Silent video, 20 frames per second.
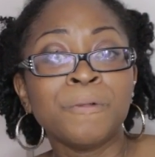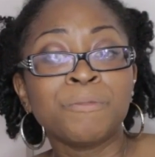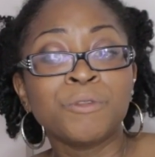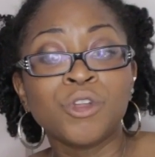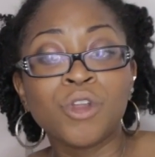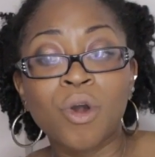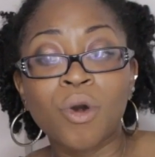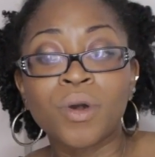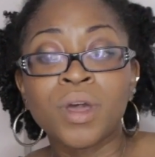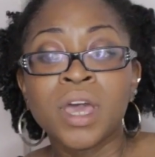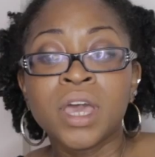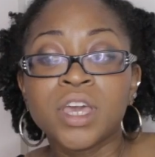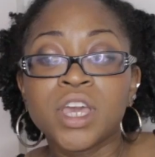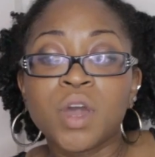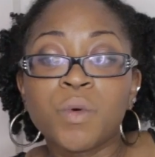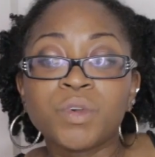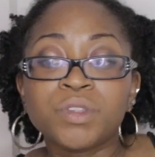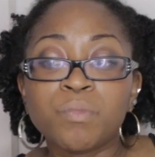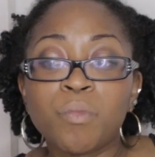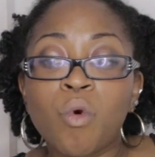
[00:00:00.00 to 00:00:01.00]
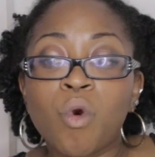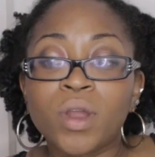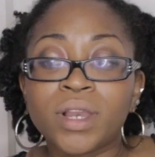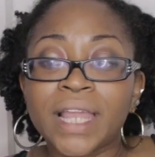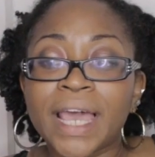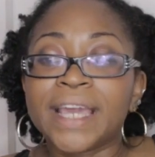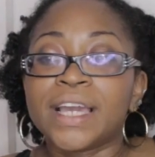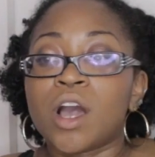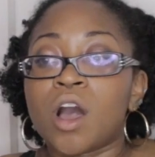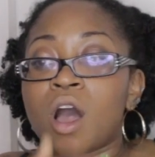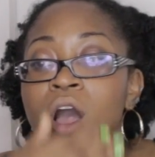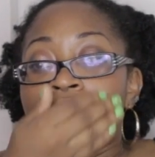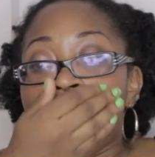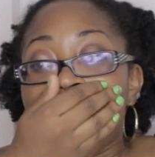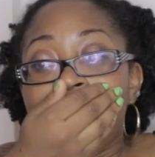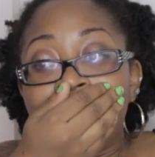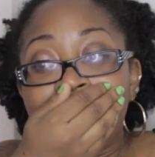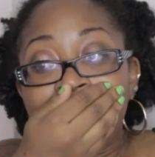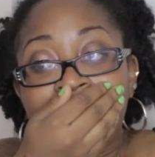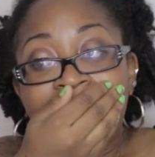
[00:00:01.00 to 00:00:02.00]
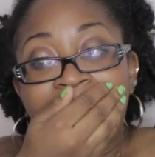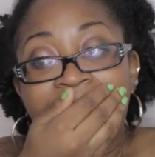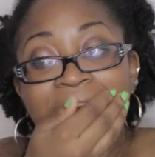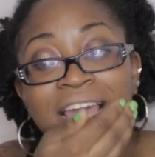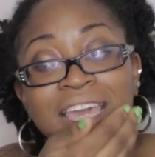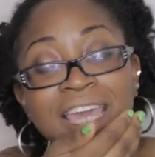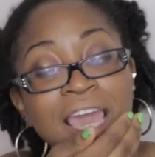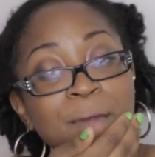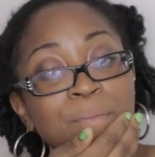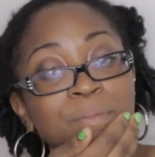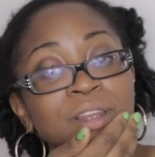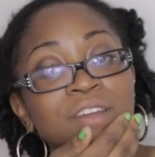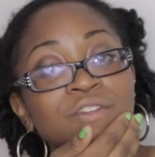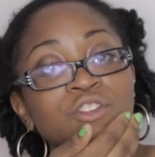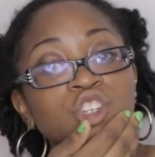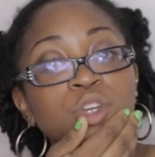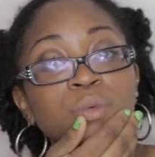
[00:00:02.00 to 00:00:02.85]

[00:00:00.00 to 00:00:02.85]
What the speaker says: You know, it was more like a, oh, I can't believe it.